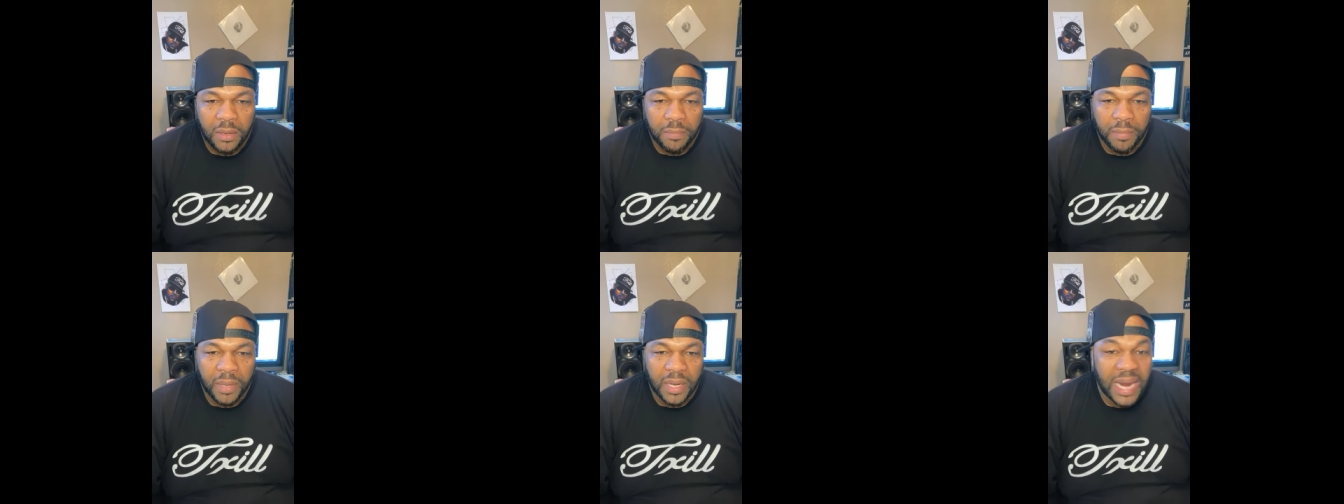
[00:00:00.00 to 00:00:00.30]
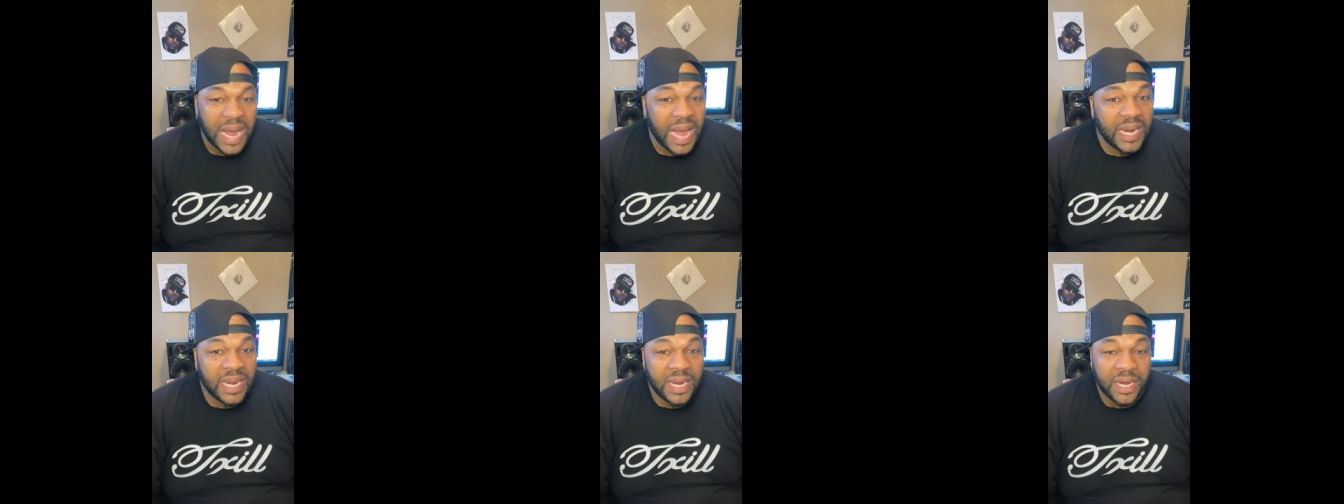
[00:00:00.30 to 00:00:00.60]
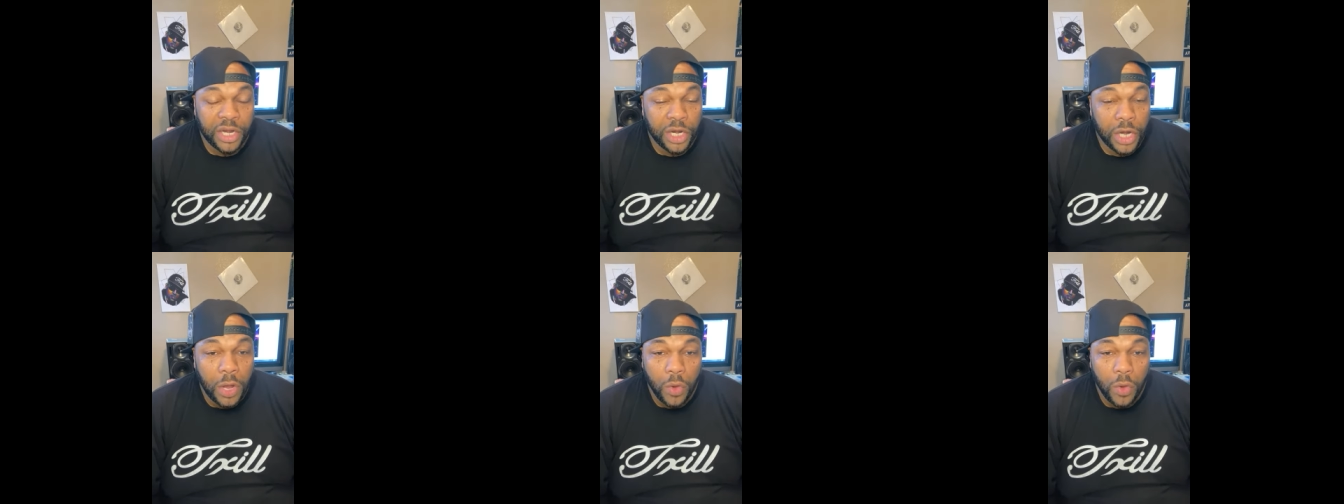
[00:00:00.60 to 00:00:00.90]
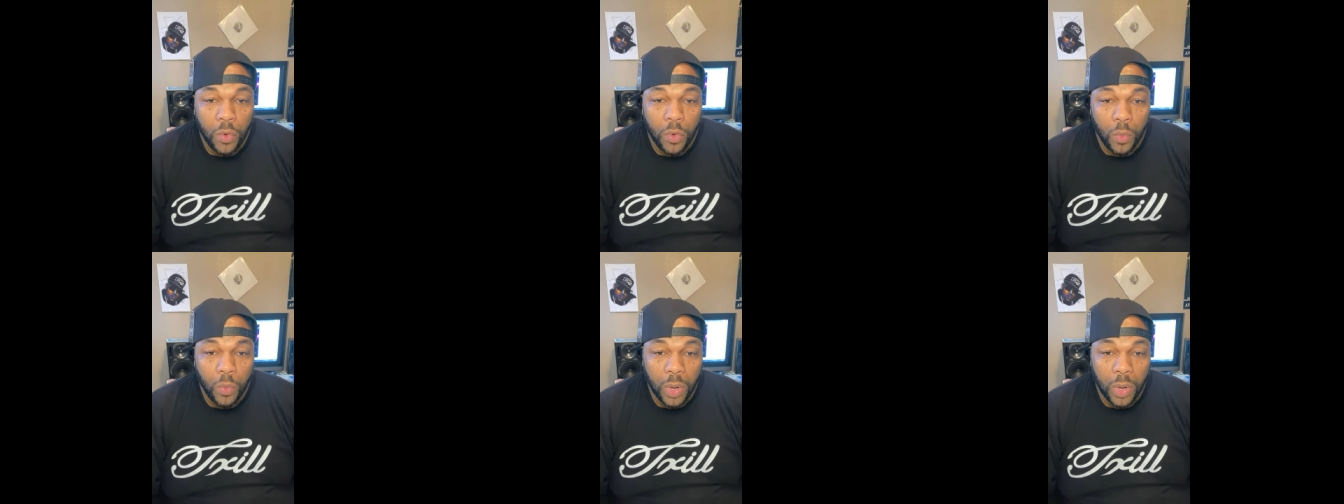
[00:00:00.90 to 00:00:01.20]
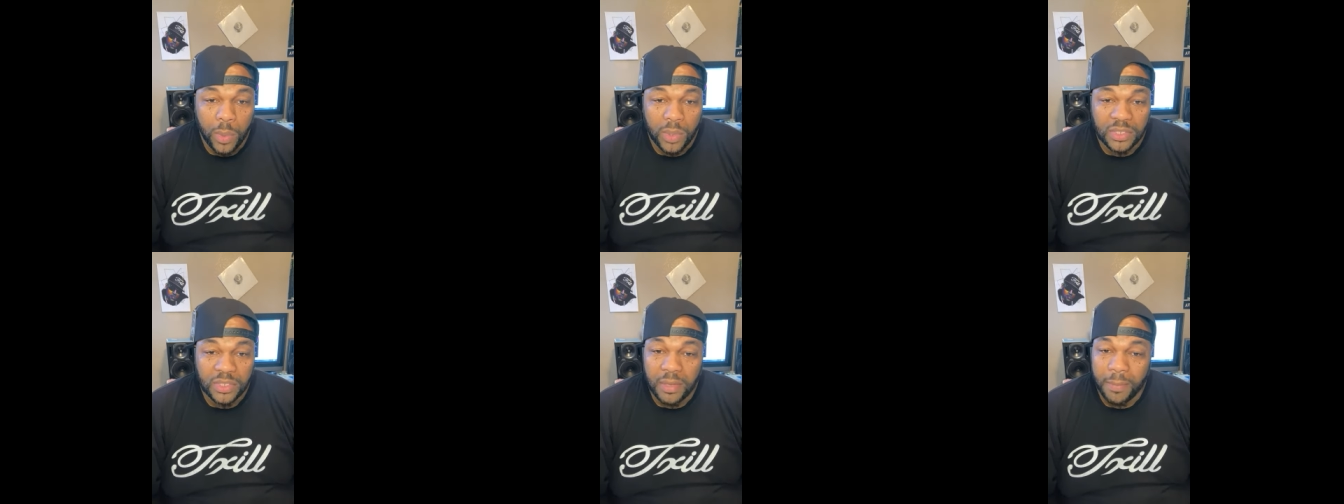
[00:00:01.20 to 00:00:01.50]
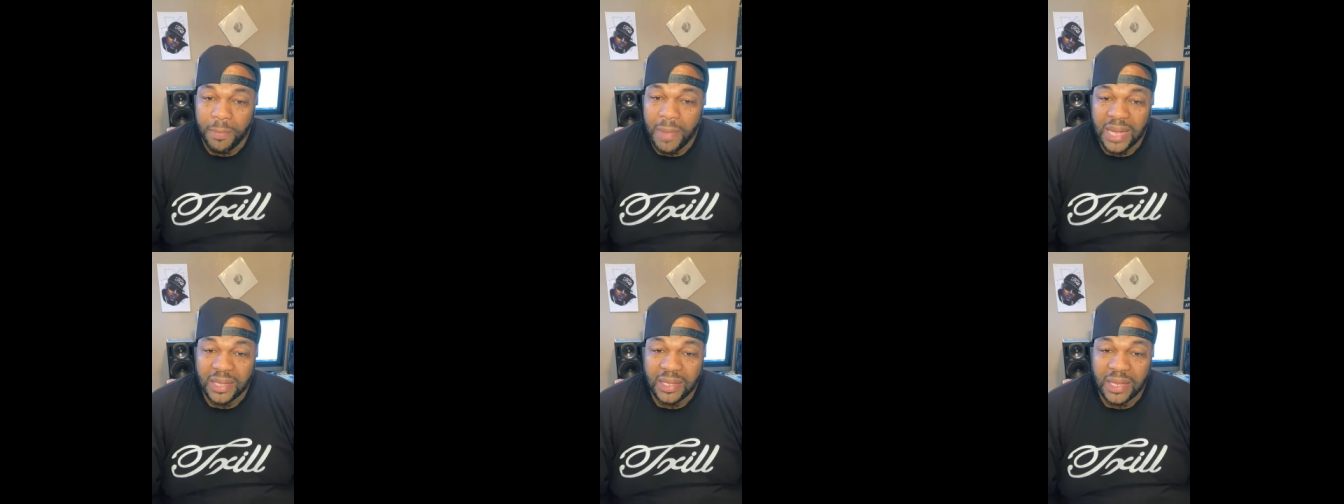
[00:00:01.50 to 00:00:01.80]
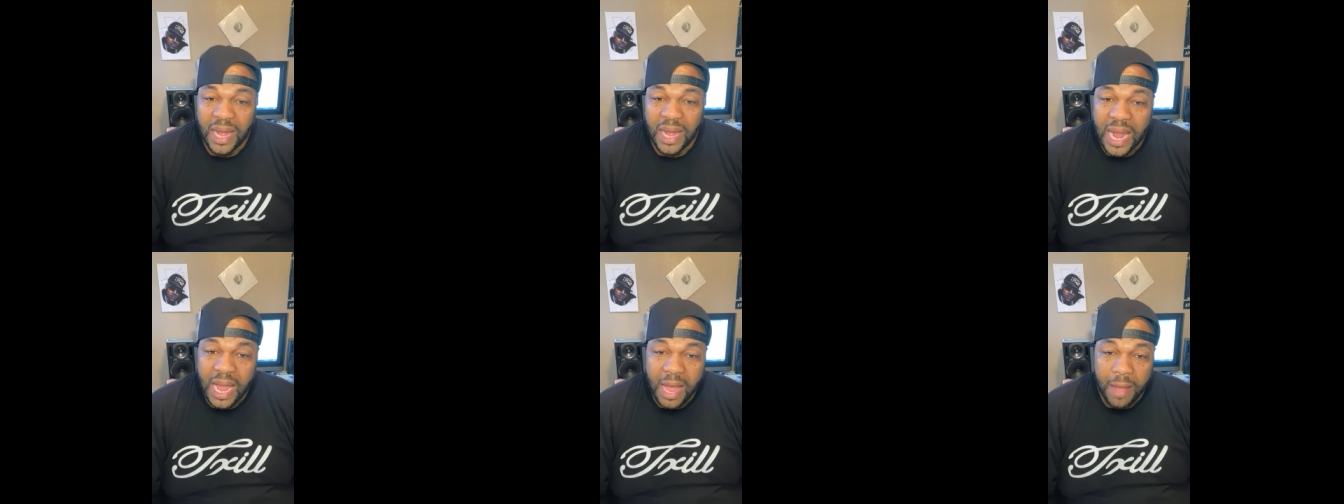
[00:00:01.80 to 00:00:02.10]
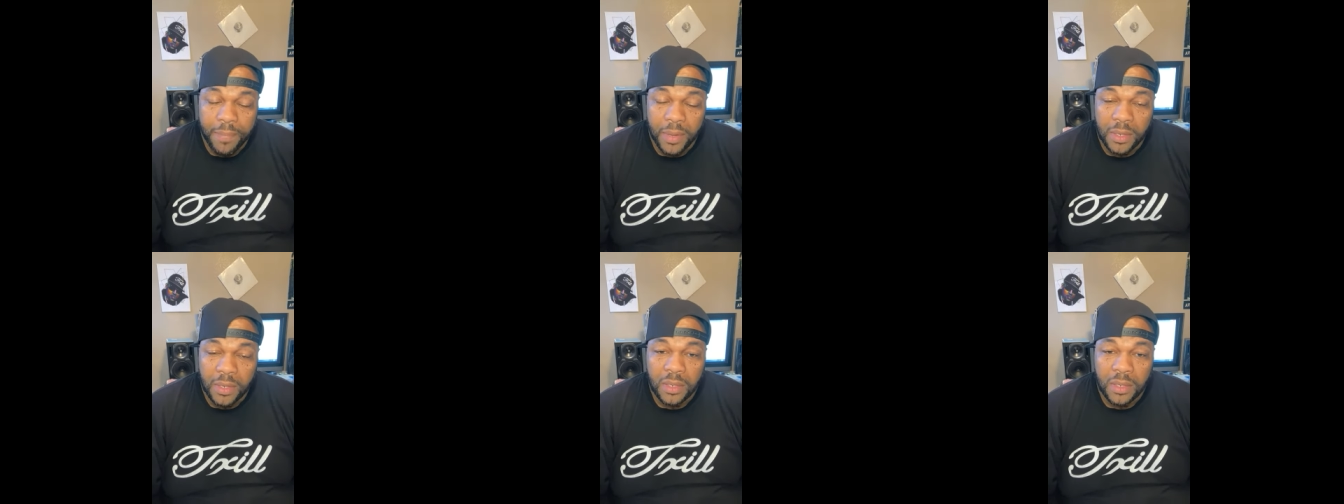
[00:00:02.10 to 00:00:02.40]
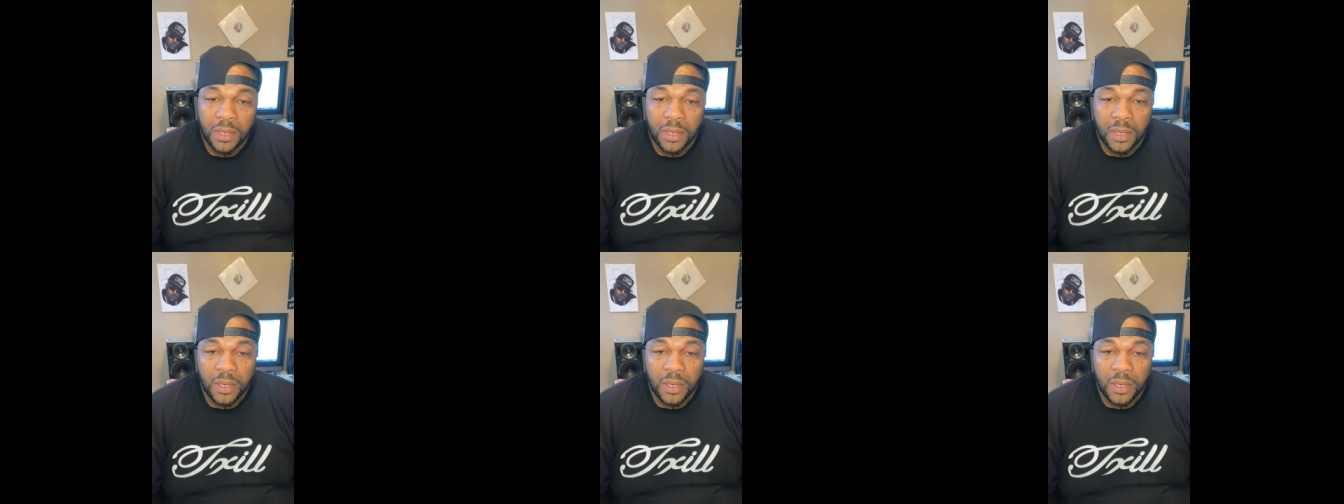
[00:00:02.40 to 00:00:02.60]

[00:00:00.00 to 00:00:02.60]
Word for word: But I didn't know what was about to happen,